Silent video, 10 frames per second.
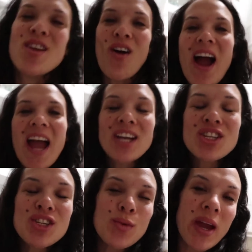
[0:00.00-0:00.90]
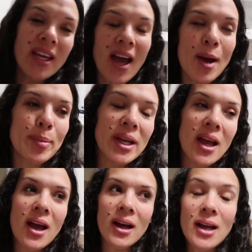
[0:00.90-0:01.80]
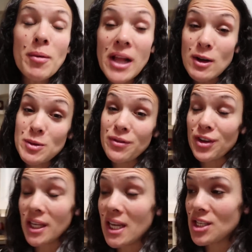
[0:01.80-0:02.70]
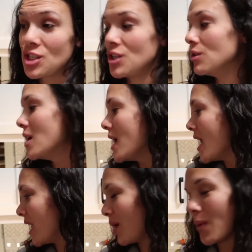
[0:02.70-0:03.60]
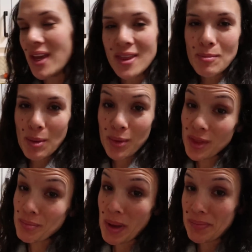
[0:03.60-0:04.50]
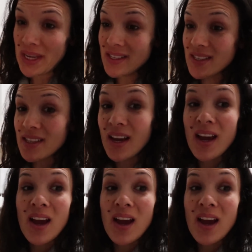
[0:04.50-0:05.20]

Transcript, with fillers: No, I actually do wake up a couple hours before the kids do, and I wake them up with the puppies.